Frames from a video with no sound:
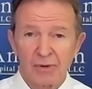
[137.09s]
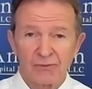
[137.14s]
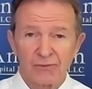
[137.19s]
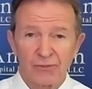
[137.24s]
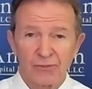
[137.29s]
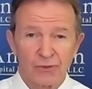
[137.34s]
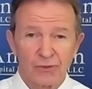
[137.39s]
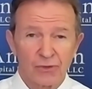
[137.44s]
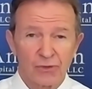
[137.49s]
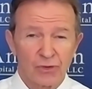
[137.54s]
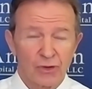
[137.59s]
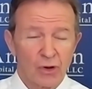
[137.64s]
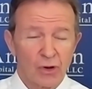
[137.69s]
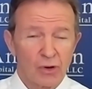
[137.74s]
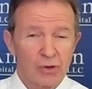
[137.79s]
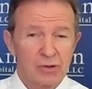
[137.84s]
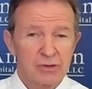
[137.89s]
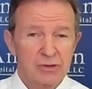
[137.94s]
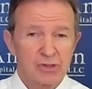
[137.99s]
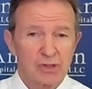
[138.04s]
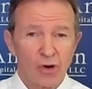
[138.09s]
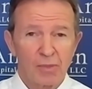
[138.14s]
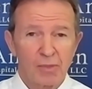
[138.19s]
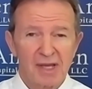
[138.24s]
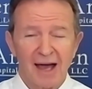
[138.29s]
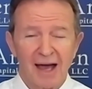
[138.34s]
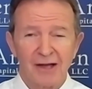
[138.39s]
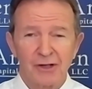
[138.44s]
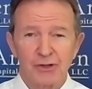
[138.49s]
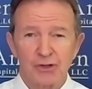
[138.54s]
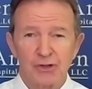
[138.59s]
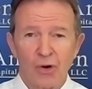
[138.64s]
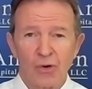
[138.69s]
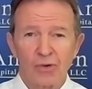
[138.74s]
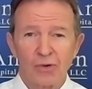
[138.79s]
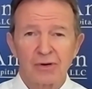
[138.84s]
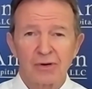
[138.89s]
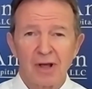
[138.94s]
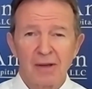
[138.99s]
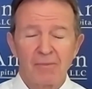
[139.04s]
And for those that know me, I
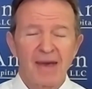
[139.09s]
don't